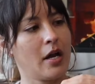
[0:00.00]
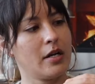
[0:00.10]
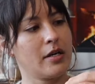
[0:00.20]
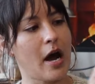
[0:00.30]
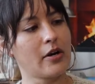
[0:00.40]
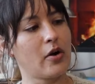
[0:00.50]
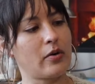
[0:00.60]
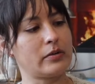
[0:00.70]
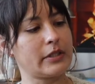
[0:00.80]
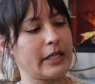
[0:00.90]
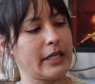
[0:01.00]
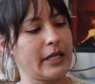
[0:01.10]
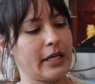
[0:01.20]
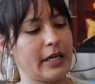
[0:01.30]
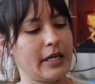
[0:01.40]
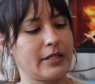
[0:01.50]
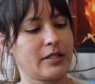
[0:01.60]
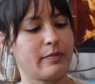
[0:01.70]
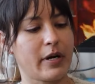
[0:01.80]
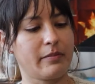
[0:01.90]
not only is
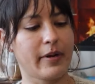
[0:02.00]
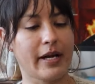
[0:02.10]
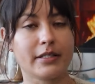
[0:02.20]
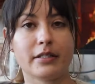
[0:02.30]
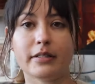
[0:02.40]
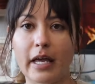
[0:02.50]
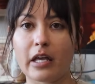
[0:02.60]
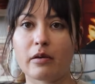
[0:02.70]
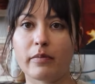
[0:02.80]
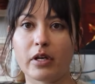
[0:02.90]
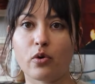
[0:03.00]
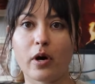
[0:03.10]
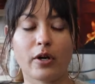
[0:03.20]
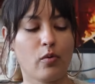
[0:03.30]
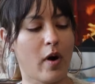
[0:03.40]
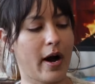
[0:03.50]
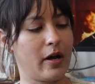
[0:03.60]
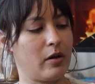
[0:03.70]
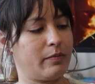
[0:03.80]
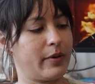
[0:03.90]
the button band taking me quite a
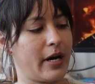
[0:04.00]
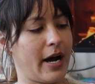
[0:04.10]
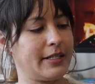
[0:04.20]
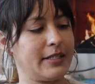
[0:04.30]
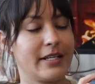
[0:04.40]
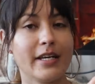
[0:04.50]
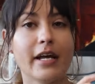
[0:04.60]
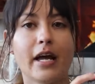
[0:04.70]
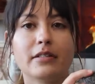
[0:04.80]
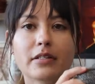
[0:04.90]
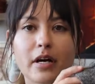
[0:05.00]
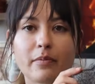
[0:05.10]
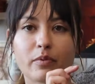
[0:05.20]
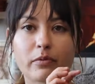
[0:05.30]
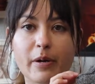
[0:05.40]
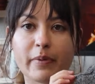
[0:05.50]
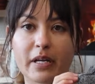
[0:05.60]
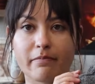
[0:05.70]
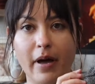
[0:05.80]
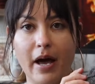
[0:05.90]
while, but I did end up
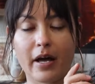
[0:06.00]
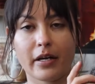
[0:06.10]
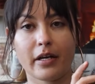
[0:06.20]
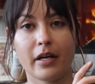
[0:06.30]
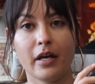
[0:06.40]
ripping back